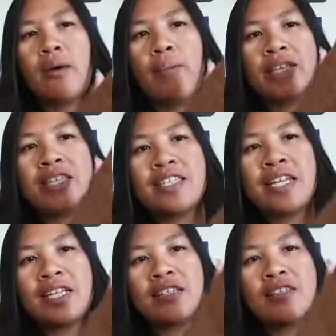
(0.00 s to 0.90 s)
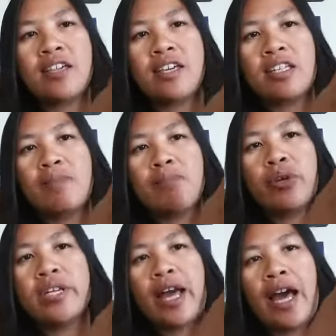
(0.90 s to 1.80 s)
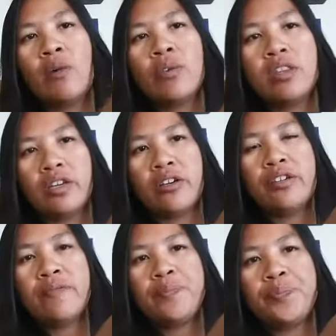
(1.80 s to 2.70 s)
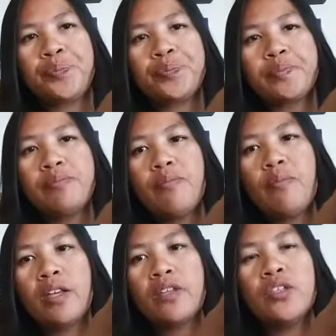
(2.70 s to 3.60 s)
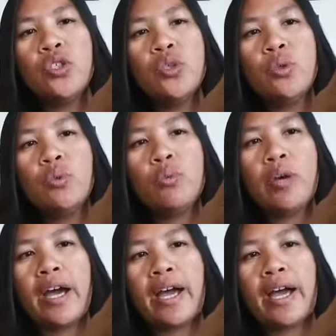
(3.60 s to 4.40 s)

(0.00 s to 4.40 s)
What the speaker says: by setting a date and put it out there, you will